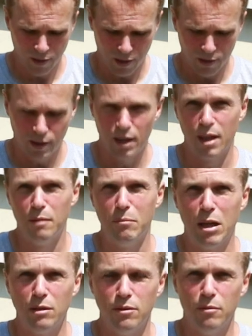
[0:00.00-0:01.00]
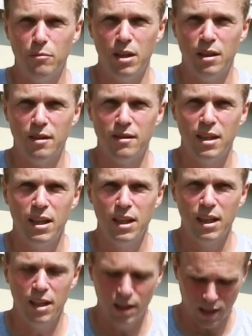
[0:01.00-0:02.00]
and then I'll mount them in the
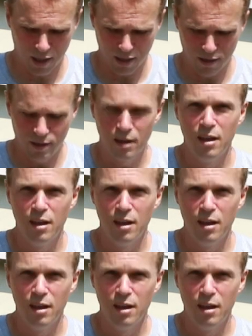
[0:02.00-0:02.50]
ceiling, and